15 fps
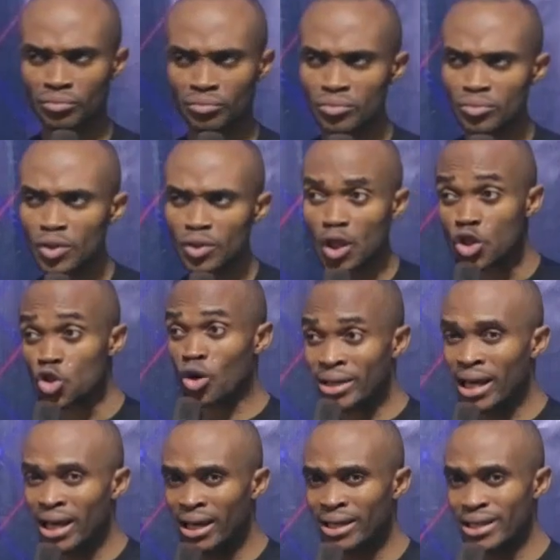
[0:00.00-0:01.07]

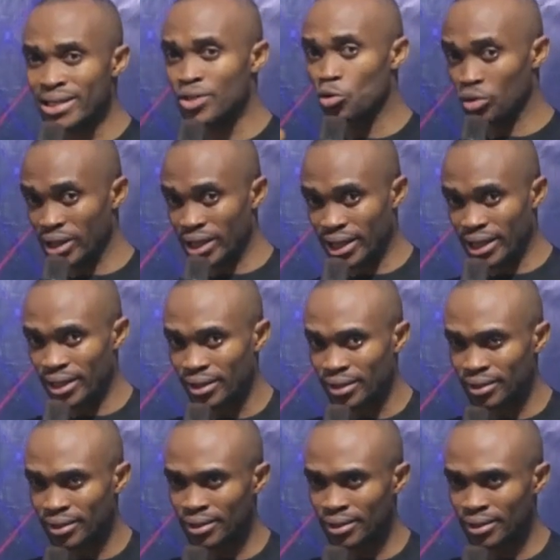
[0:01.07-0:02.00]
Sunday is unique.